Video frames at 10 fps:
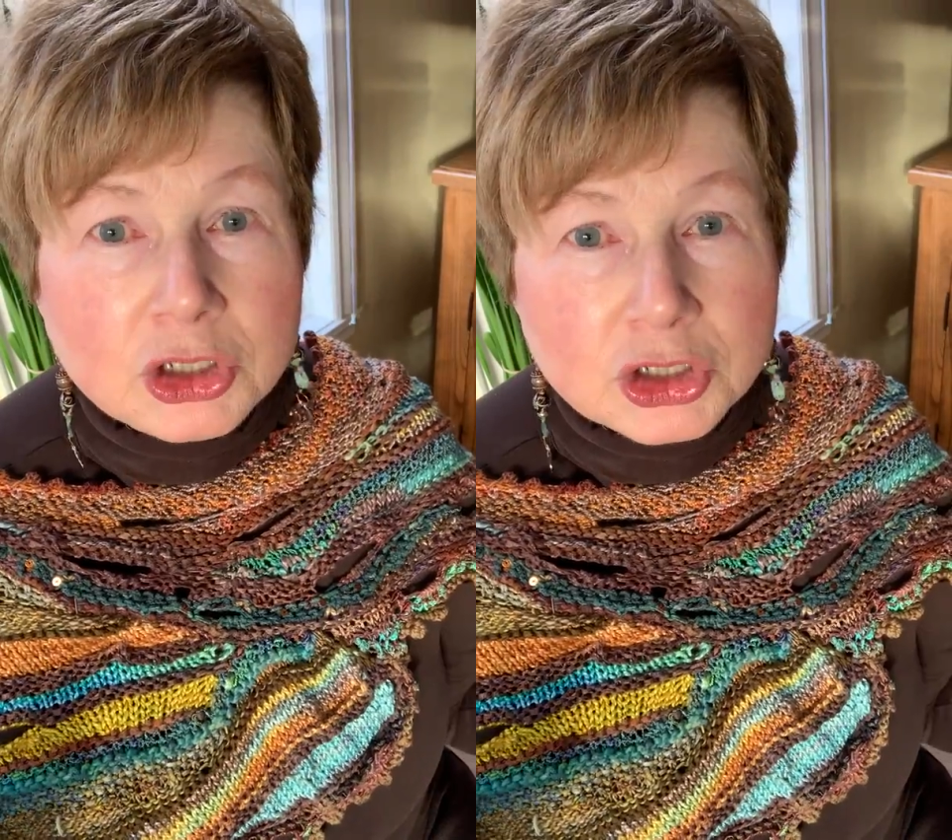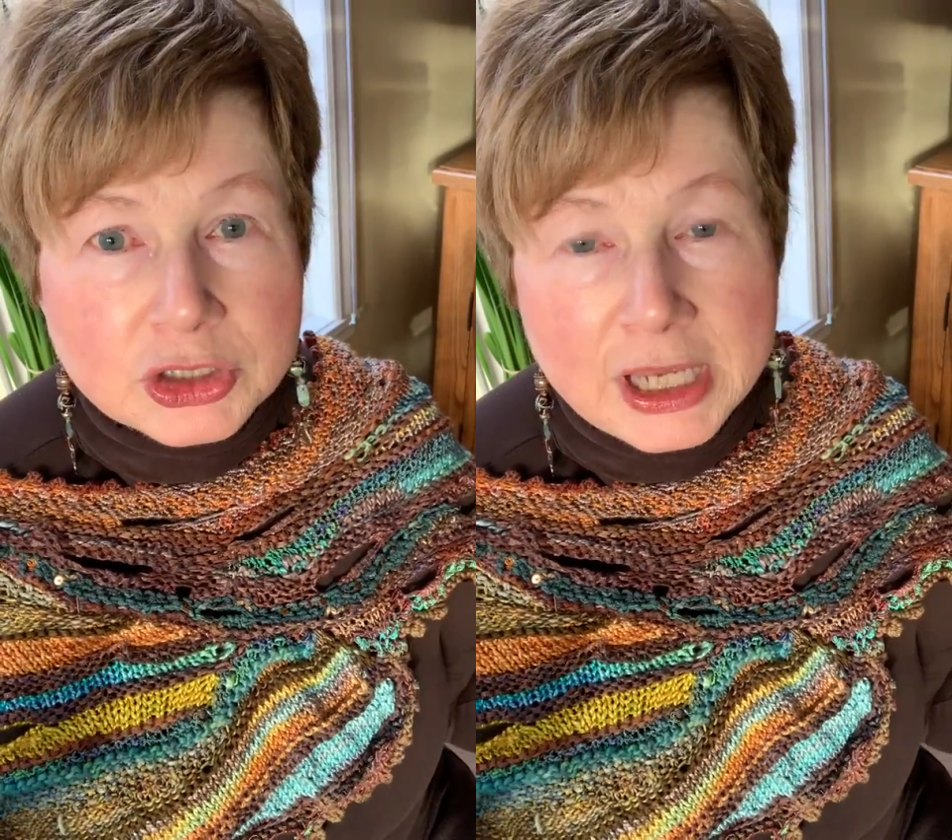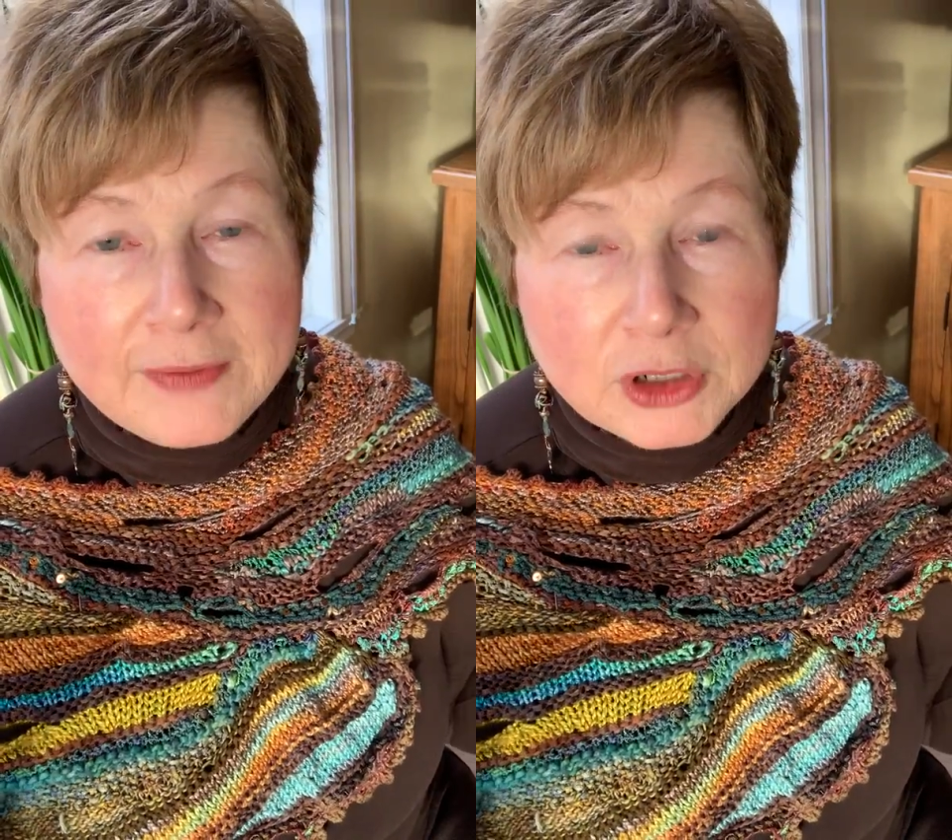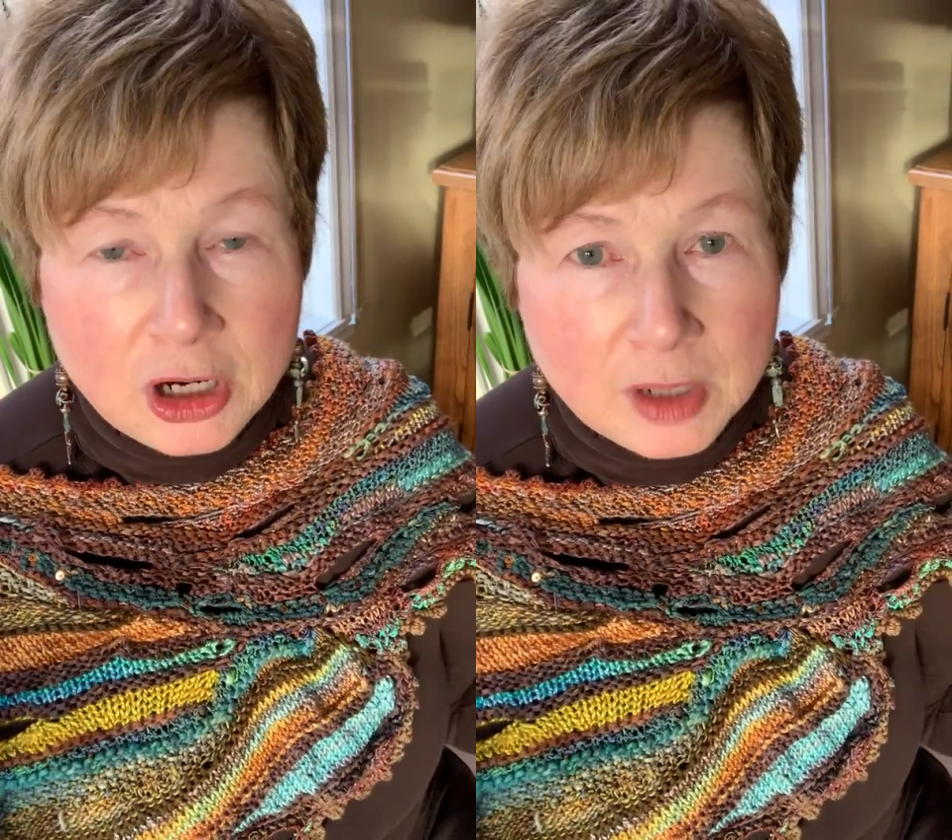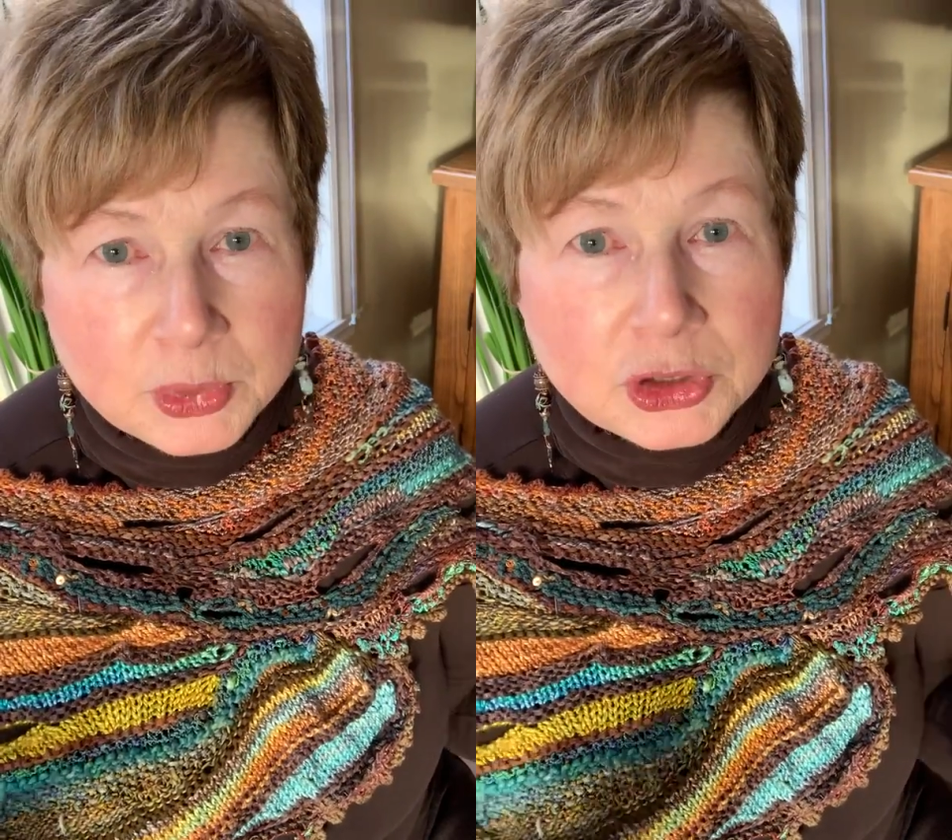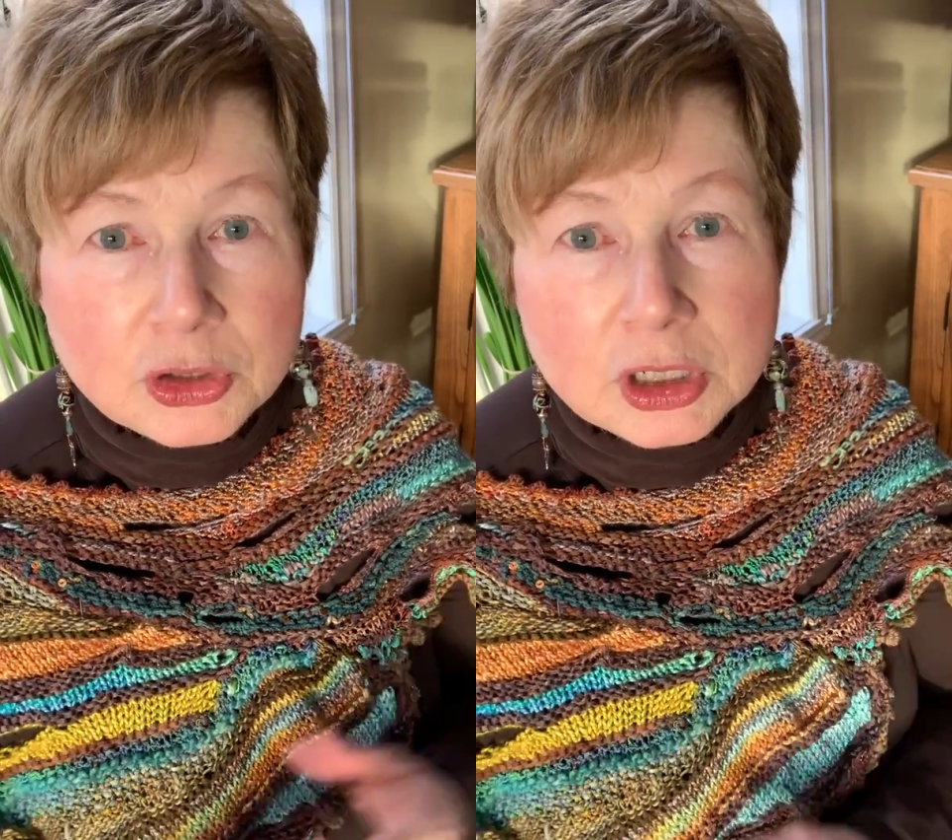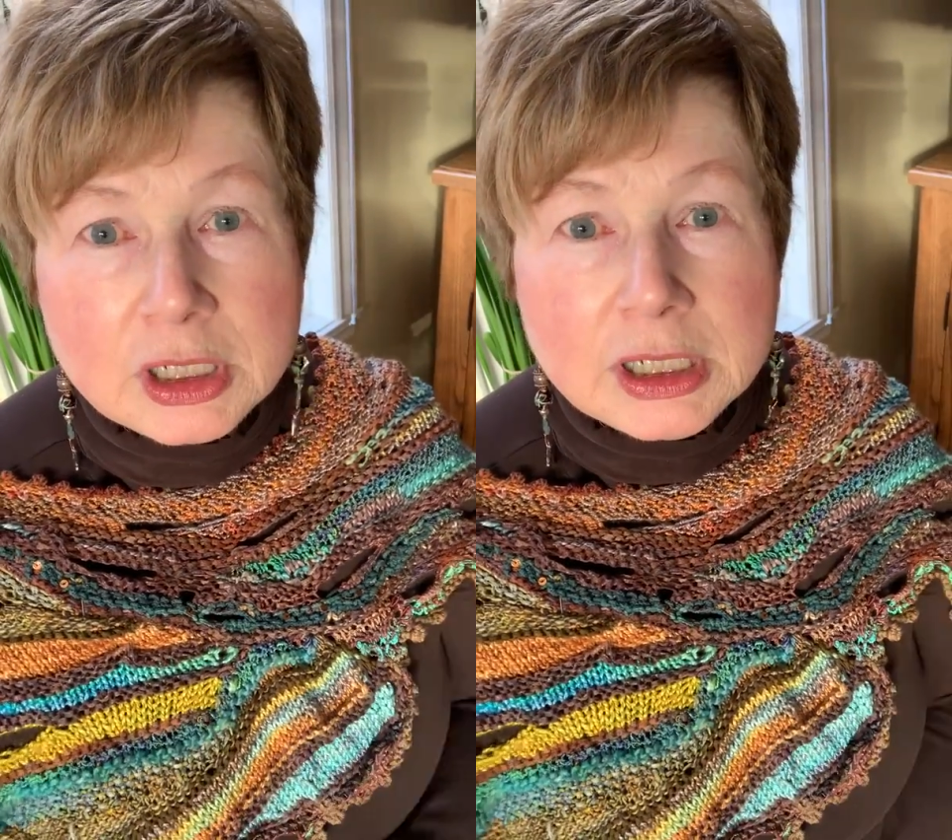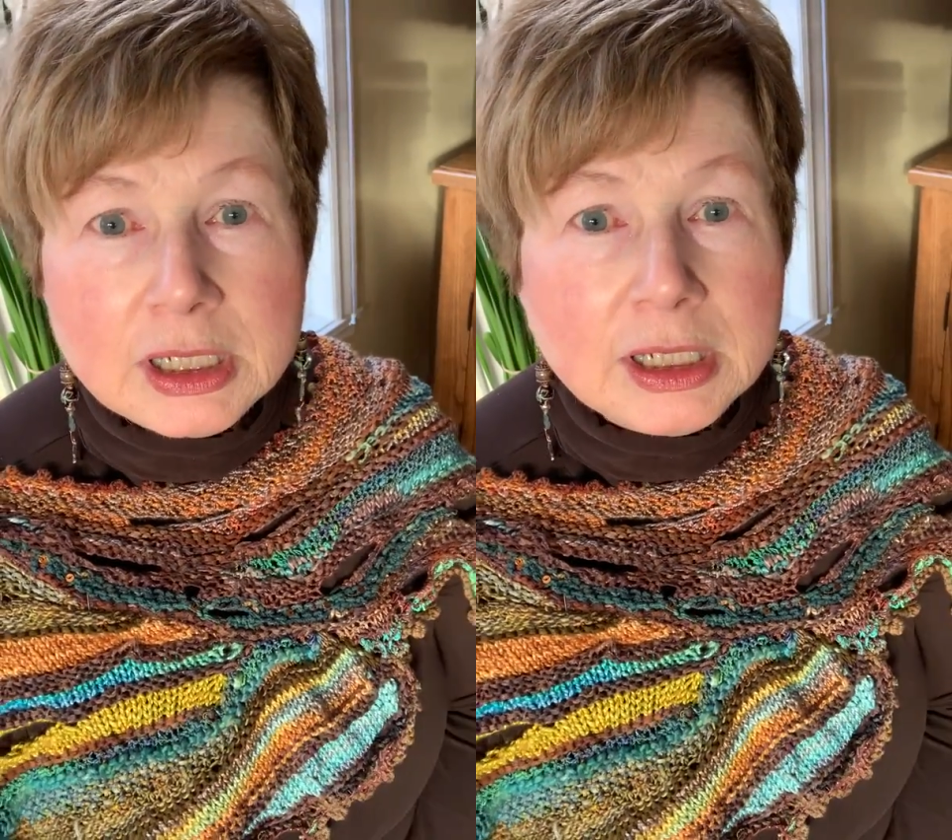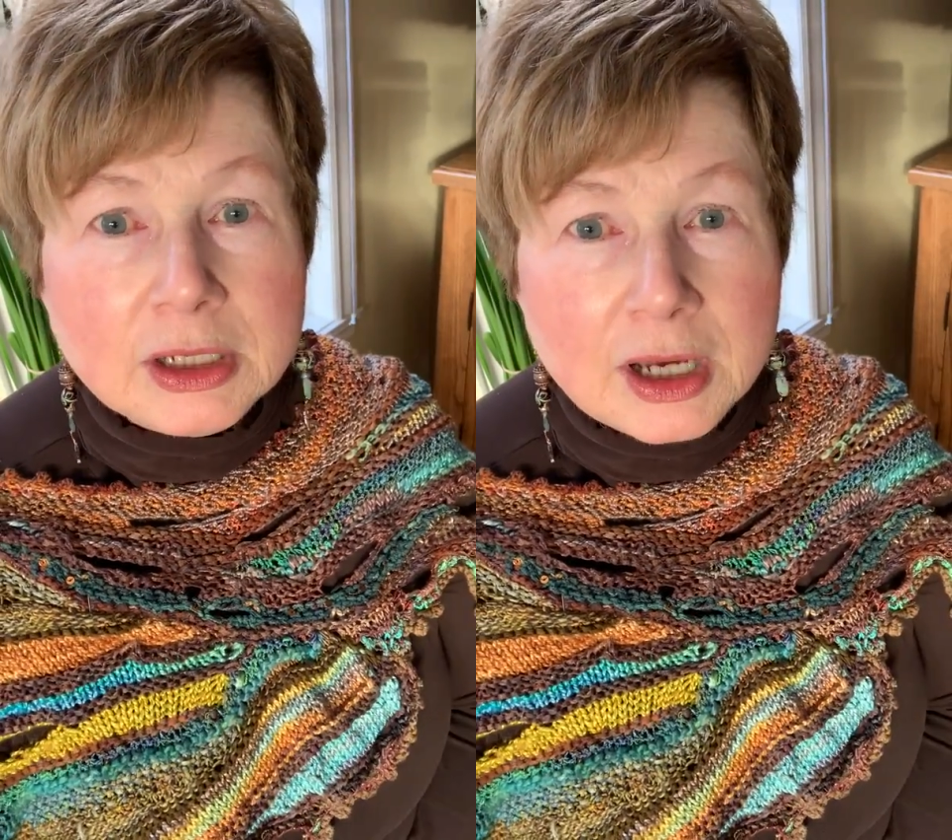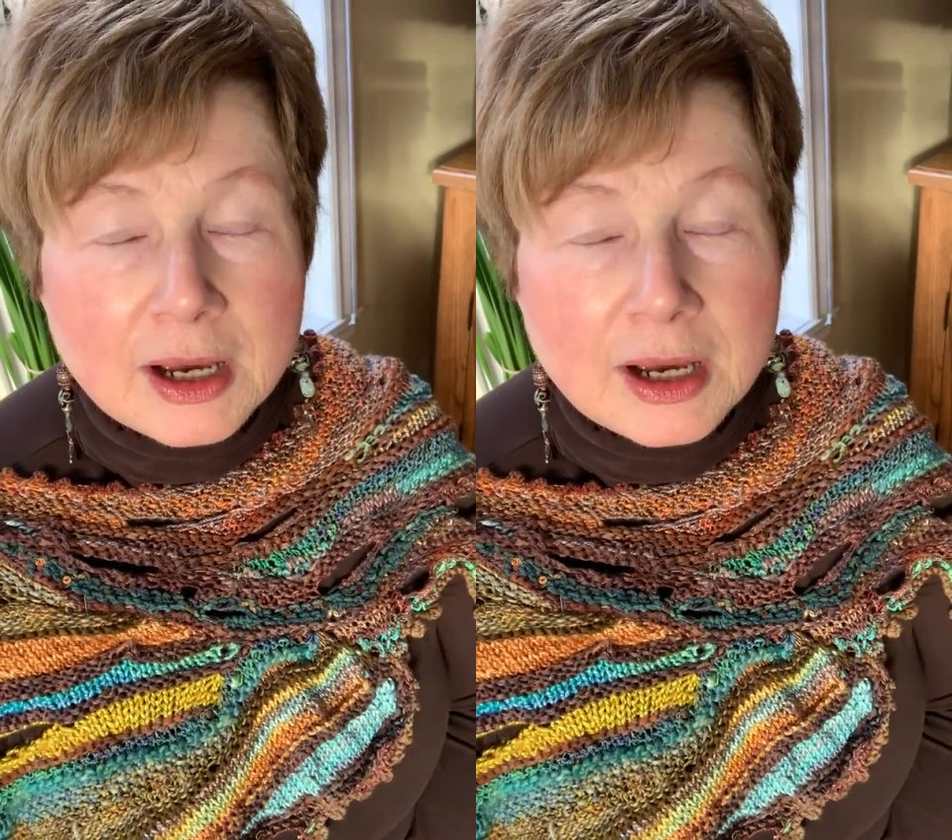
just have an opportunity